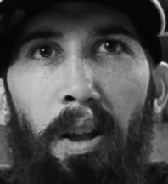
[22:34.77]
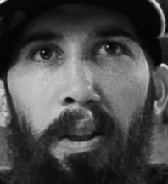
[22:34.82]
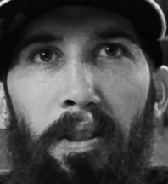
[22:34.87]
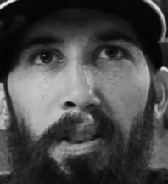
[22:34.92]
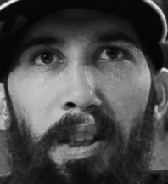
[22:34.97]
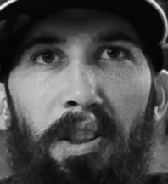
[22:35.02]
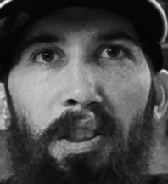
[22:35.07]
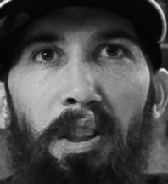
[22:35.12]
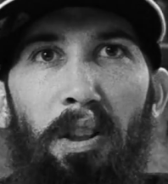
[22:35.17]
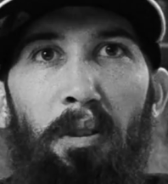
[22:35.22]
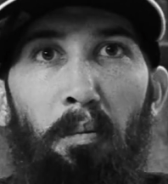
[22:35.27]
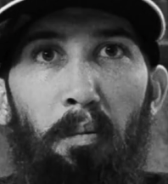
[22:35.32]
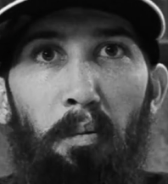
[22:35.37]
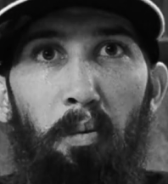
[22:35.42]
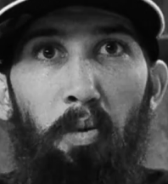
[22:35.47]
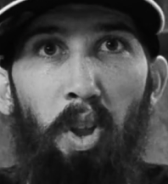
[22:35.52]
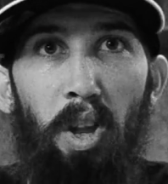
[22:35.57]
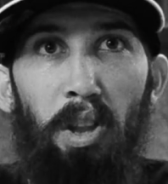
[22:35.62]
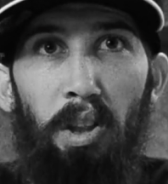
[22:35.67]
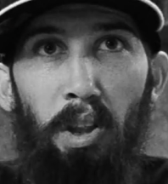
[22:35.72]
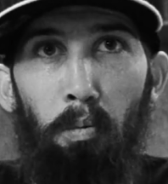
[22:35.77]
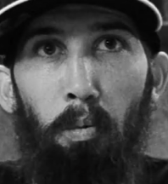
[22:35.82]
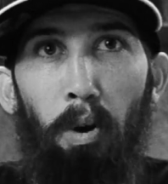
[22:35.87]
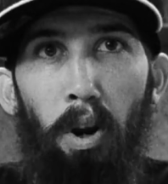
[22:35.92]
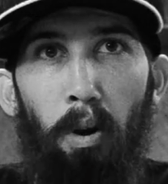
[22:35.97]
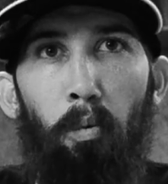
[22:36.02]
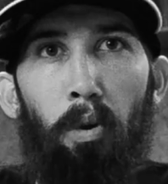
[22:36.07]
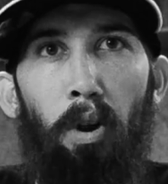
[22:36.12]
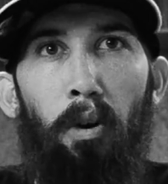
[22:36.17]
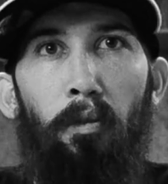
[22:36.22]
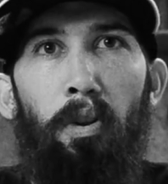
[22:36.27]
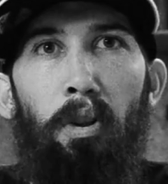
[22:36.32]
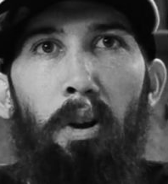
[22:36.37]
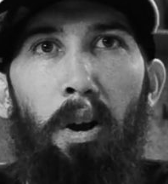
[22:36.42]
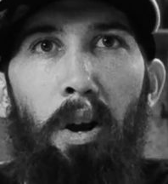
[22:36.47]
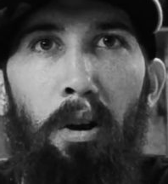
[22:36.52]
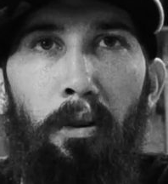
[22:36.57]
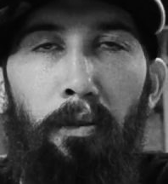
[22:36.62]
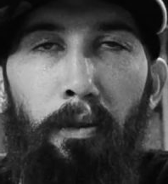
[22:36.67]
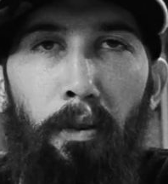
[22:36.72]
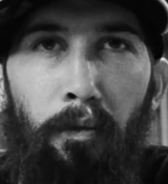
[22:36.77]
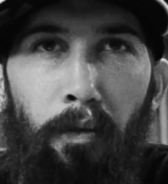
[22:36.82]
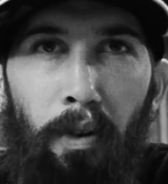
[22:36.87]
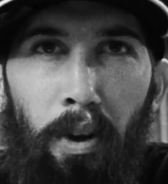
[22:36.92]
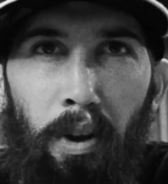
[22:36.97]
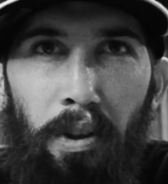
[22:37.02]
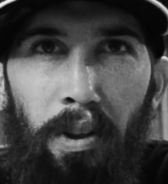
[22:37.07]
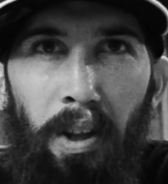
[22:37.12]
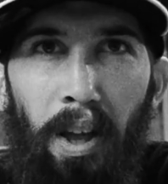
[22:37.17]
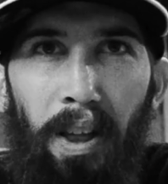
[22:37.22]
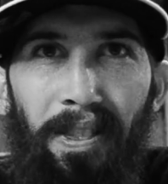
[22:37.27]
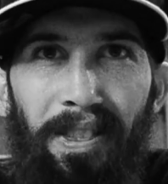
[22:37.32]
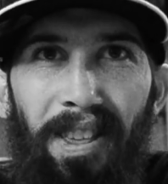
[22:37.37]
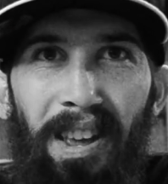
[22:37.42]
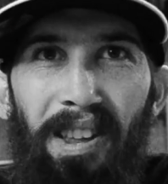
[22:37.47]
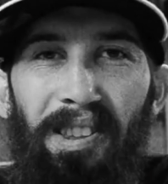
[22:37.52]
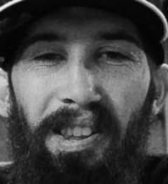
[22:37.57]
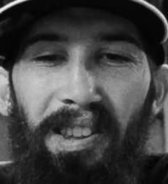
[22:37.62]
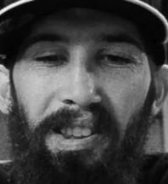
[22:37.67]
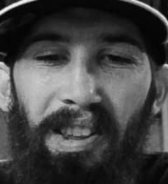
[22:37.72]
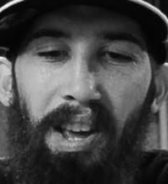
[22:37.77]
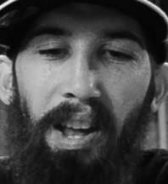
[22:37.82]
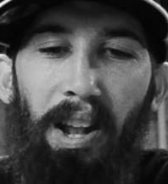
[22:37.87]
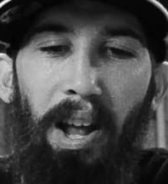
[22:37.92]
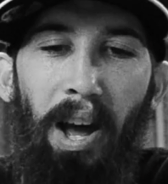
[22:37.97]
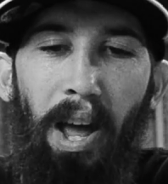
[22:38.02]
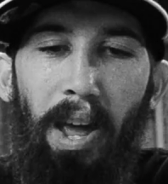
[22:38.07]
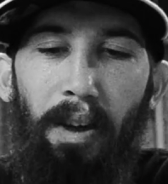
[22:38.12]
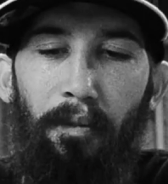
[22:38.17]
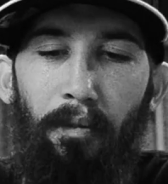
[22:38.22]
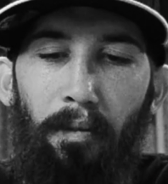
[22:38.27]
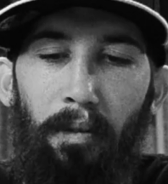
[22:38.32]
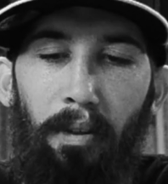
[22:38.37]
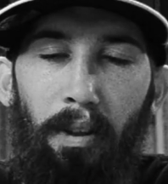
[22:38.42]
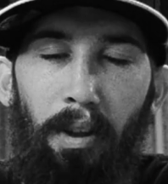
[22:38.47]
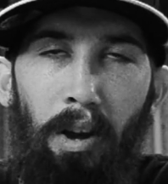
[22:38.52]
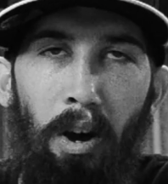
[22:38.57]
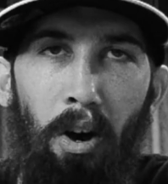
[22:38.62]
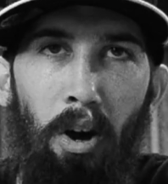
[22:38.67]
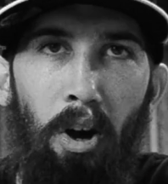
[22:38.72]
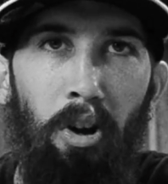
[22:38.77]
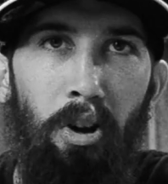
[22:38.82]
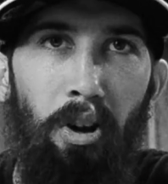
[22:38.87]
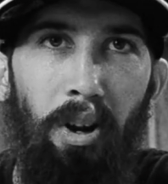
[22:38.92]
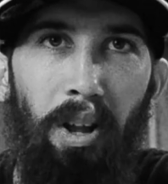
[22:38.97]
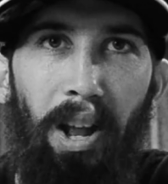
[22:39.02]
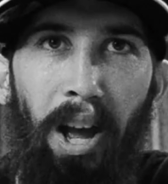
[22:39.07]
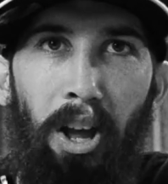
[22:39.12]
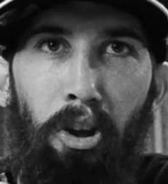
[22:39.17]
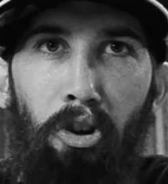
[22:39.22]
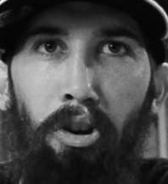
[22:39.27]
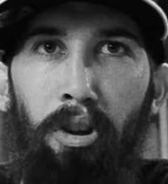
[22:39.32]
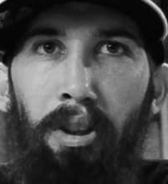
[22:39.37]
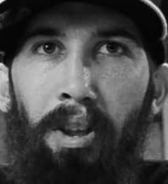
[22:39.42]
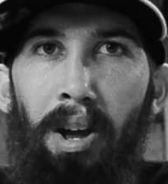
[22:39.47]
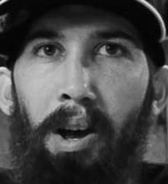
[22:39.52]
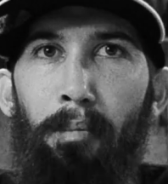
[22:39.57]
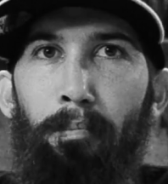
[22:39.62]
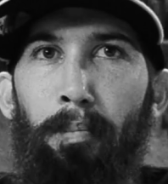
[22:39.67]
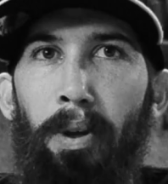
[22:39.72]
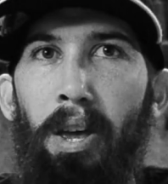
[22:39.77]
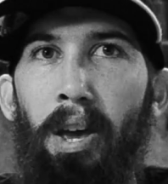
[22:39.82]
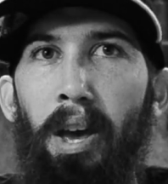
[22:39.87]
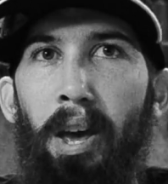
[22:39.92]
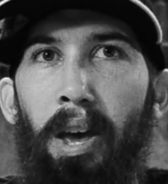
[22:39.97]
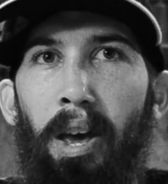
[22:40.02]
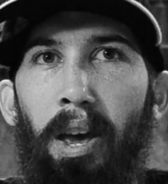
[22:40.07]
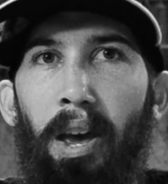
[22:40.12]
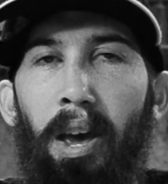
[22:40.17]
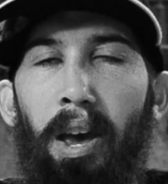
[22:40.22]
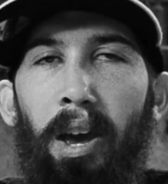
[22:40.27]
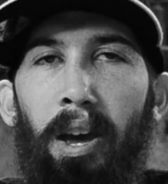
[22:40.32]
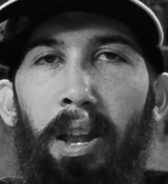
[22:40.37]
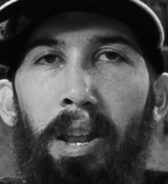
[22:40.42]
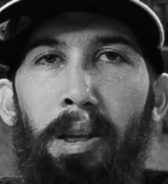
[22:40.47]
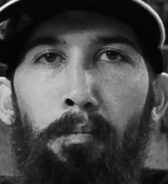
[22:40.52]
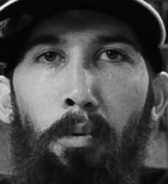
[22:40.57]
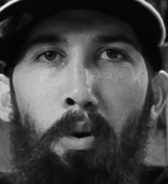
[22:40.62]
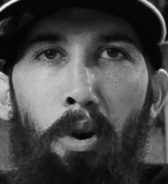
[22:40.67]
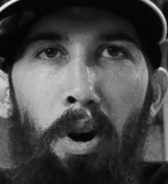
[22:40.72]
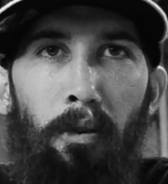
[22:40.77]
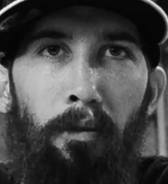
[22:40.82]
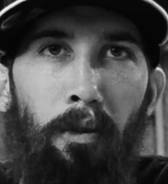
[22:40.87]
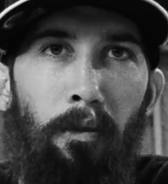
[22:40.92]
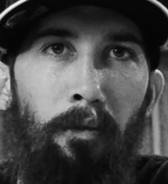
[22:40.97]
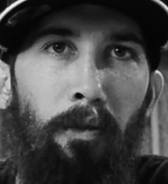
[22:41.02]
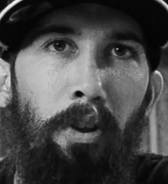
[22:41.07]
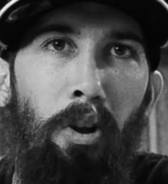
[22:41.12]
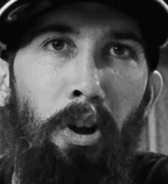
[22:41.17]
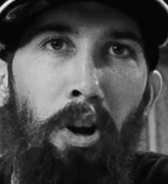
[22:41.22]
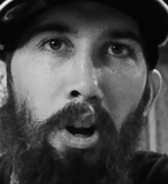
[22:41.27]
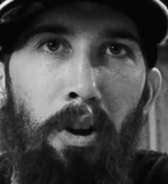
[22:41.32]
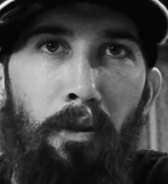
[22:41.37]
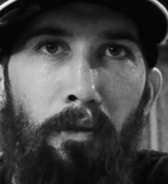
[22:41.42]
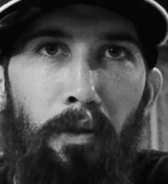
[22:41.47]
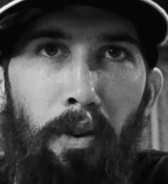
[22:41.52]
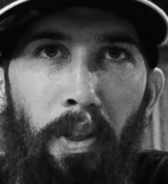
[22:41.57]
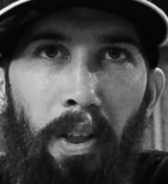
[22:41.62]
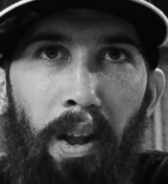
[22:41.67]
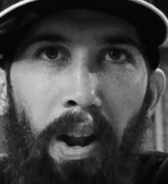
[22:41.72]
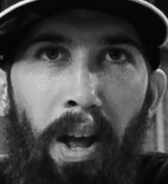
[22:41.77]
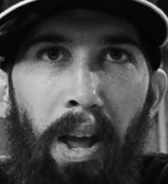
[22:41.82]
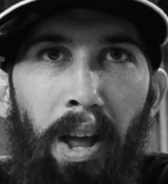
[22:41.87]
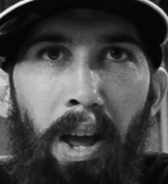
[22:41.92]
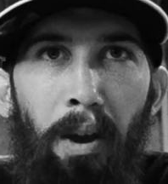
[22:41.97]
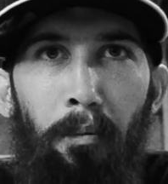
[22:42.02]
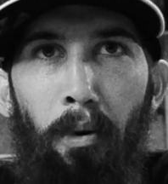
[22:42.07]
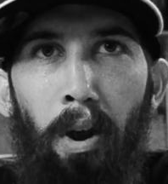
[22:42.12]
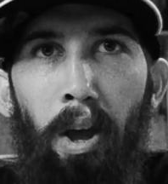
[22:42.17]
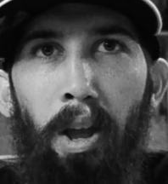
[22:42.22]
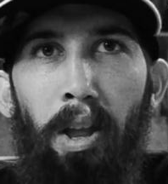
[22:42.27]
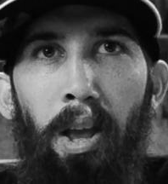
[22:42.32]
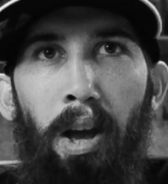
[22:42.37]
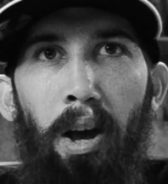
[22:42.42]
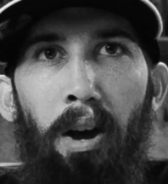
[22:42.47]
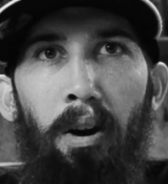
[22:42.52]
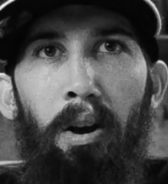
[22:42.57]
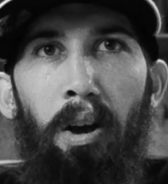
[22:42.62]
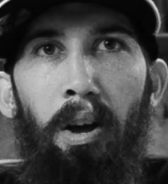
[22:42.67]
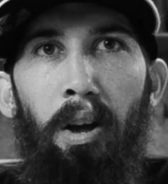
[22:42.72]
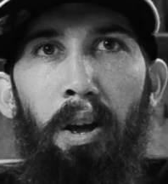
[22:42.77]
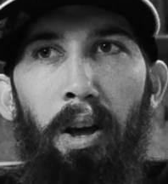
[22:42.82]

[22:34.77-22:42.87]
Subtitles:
this is what a real photographer feels like. This is it. I have conquered it. I could not be any more of a photographer than I am right now.